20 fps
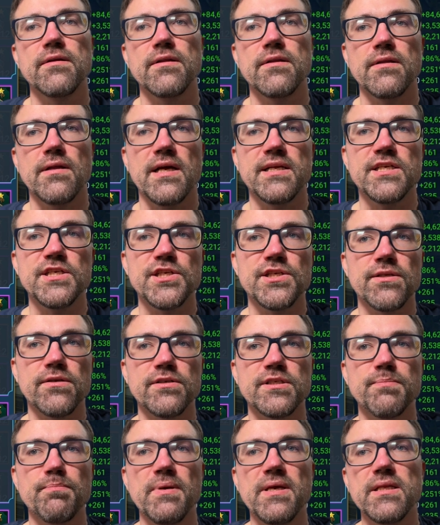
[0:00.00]
Additional
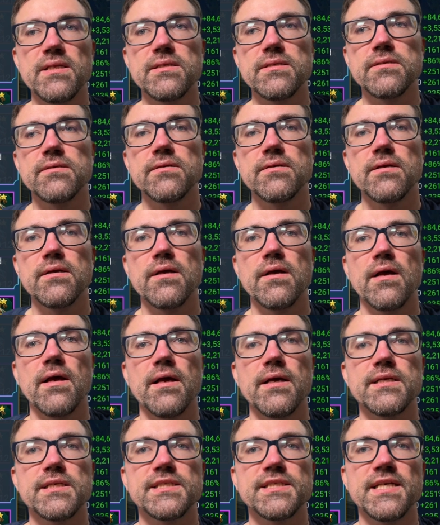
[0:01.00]
speed,
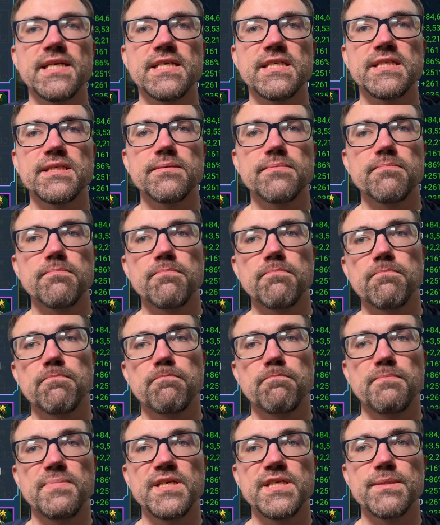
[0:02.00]

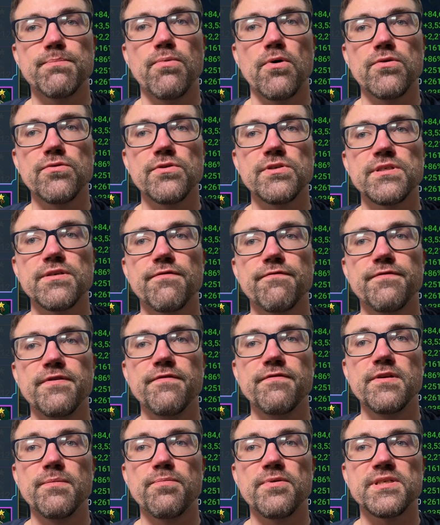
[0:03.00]
6-piece bonus,
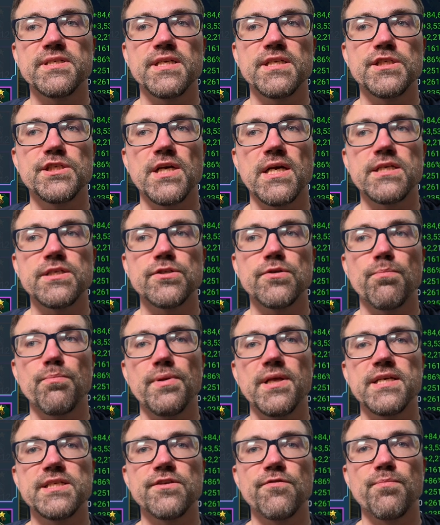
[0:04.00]
50% chance to
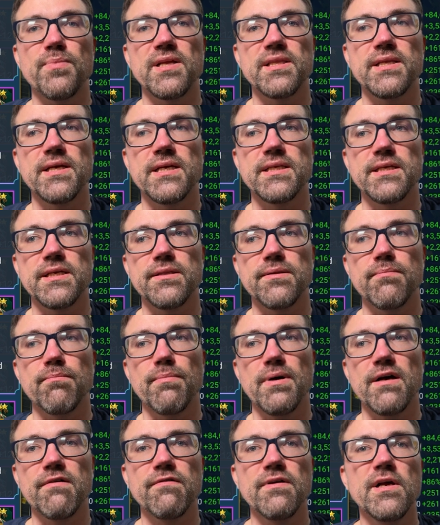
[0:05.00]
place a protected
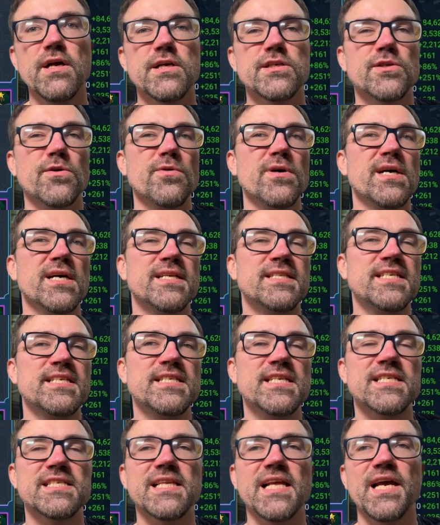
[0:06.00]
buff. So this
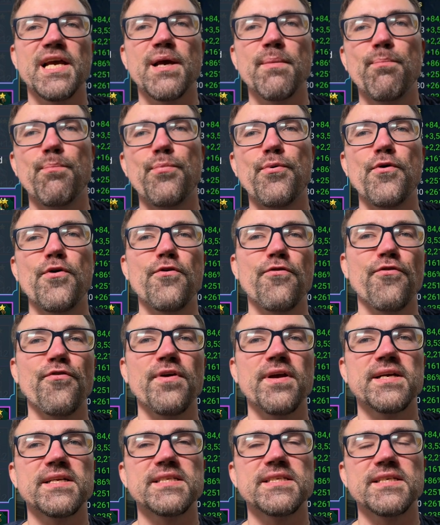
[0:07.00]
is like a
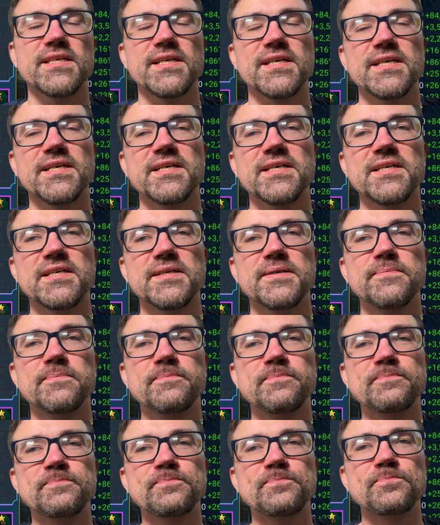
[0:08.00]
perfect
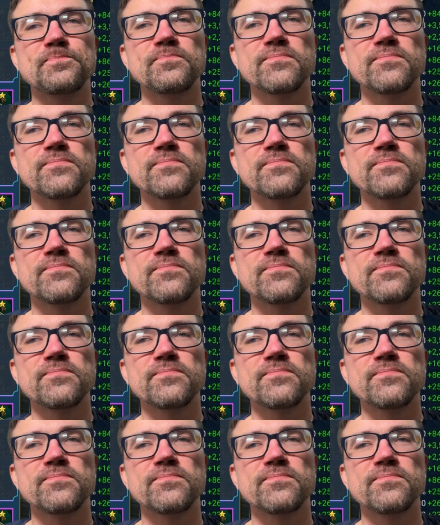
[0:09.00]
for